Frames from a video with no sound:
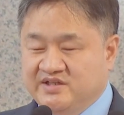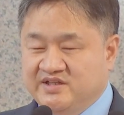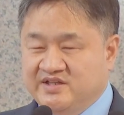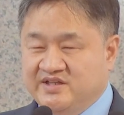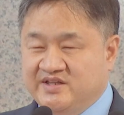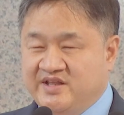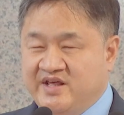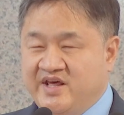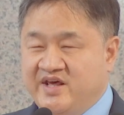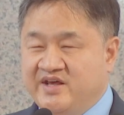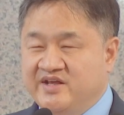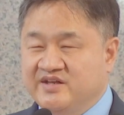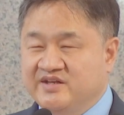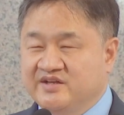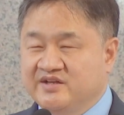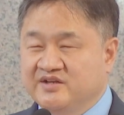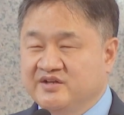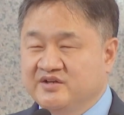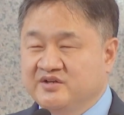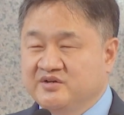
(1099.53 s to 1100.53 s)

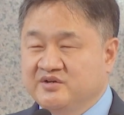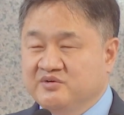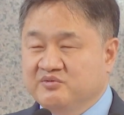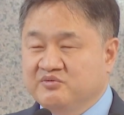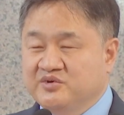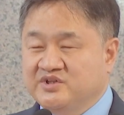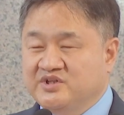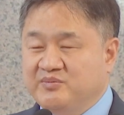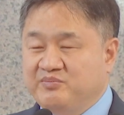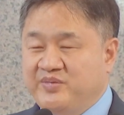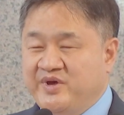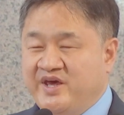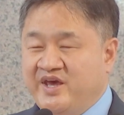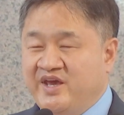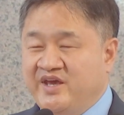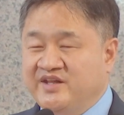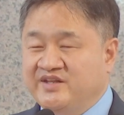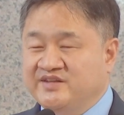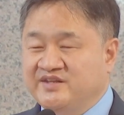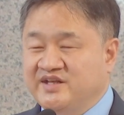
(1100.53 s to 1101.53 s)
Then, with the
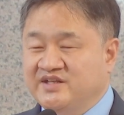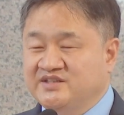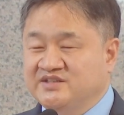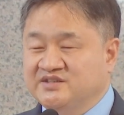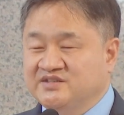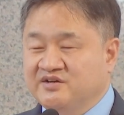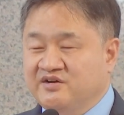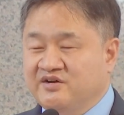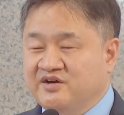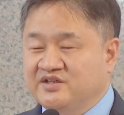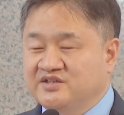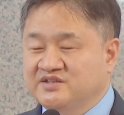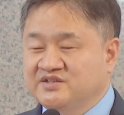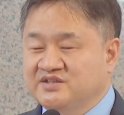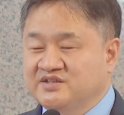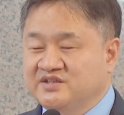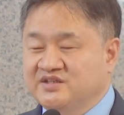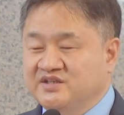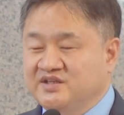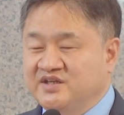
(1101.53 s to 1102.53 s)
pain that
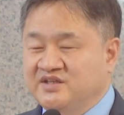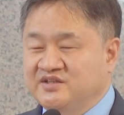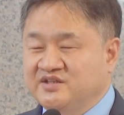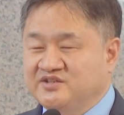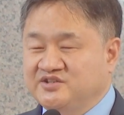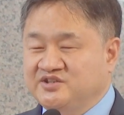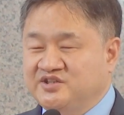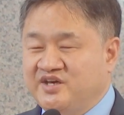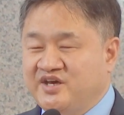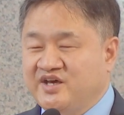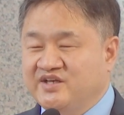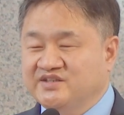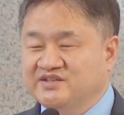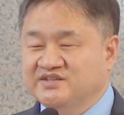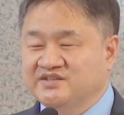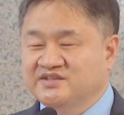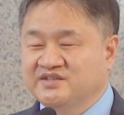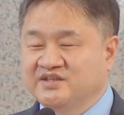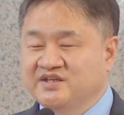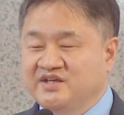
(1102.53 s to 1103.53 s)
starts in the
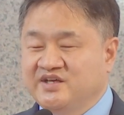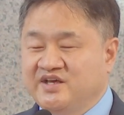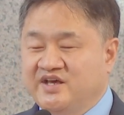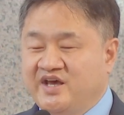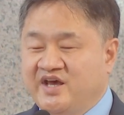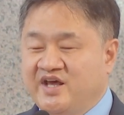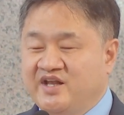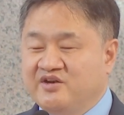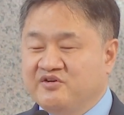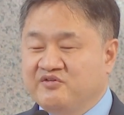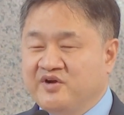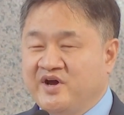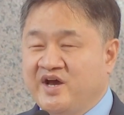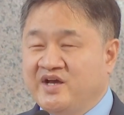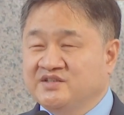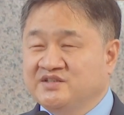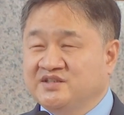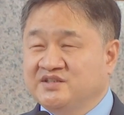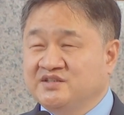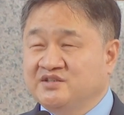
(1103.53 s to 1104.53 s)
chest and
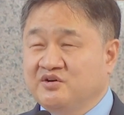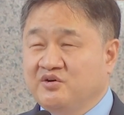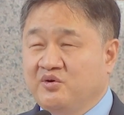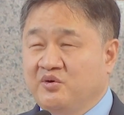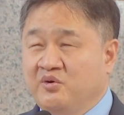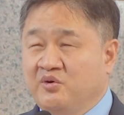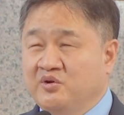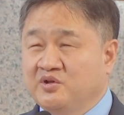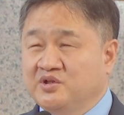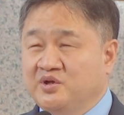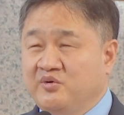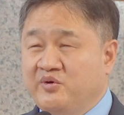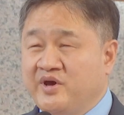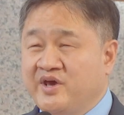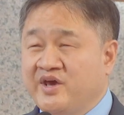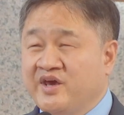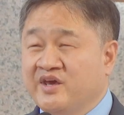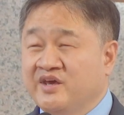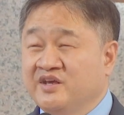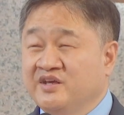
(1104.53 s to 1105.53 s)
rises all the
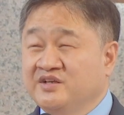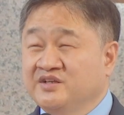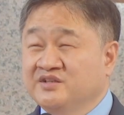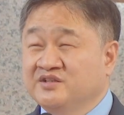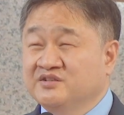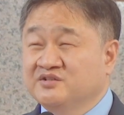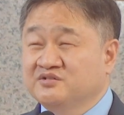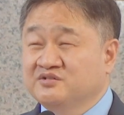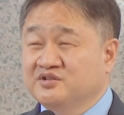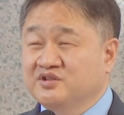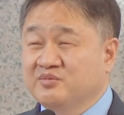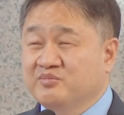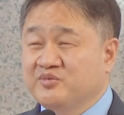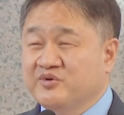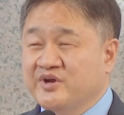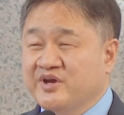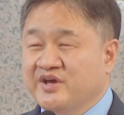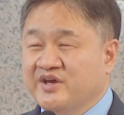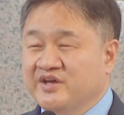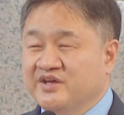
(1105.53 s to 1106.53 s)
way to the
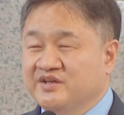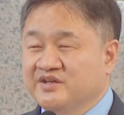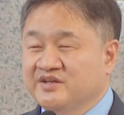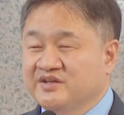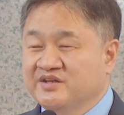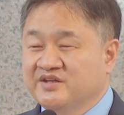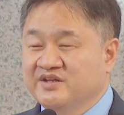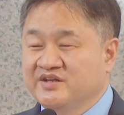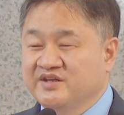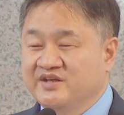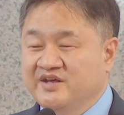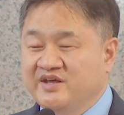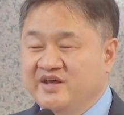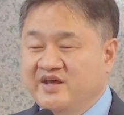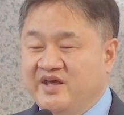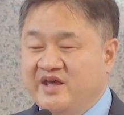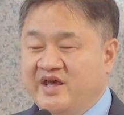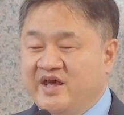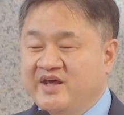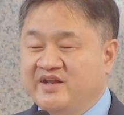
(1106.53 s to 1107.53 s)
brain,
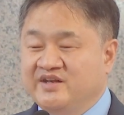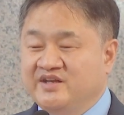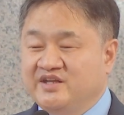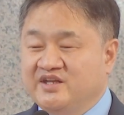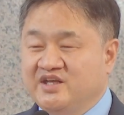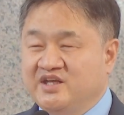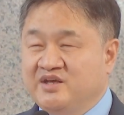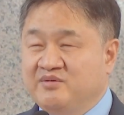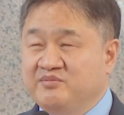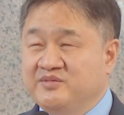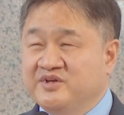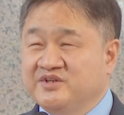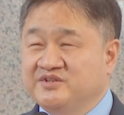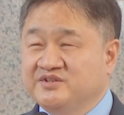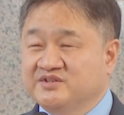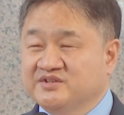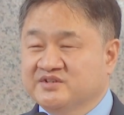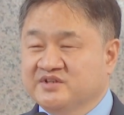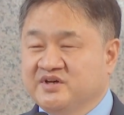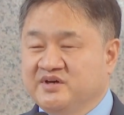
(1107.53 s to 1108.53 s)
an
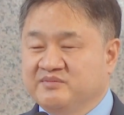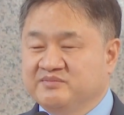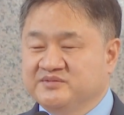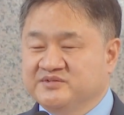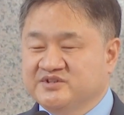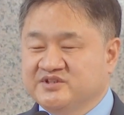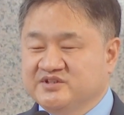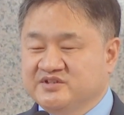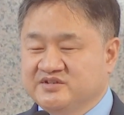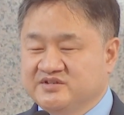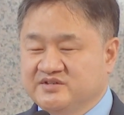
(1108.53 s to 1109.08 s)
image comes